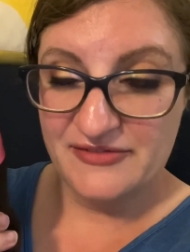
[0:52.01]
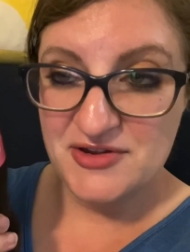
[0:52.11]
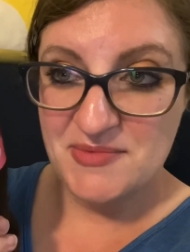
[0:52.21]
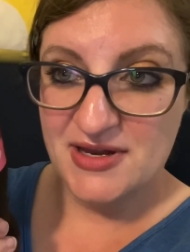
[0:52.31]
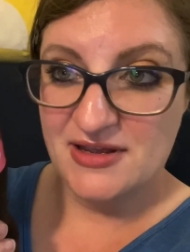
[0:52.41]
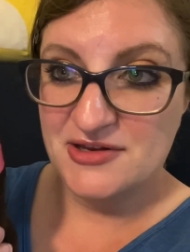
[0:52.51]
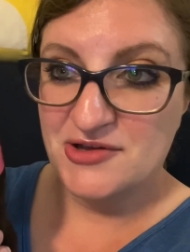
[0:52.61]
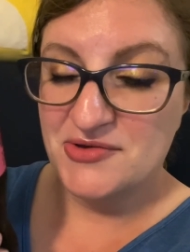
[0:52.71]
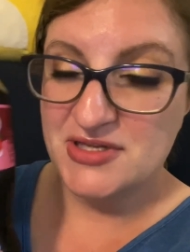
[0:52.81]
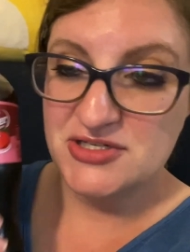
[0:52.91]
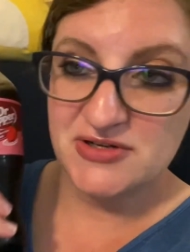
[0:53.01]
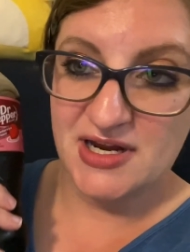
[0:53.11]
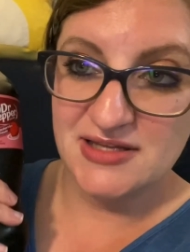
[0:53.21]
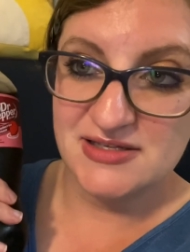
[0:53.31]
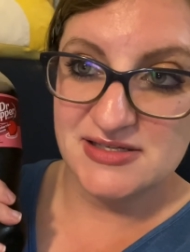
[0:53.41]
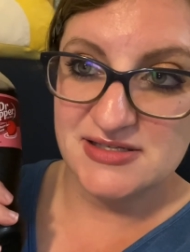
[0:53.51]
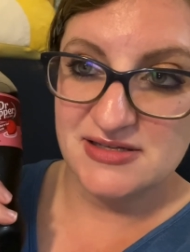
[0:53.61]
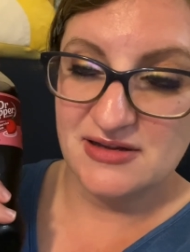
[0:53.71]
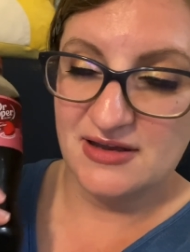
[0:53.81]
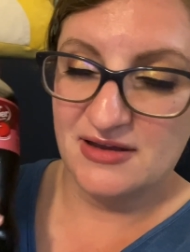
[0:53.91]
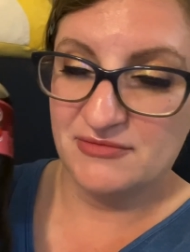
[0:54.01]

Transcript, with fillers: Everybody I know that's tried this uh,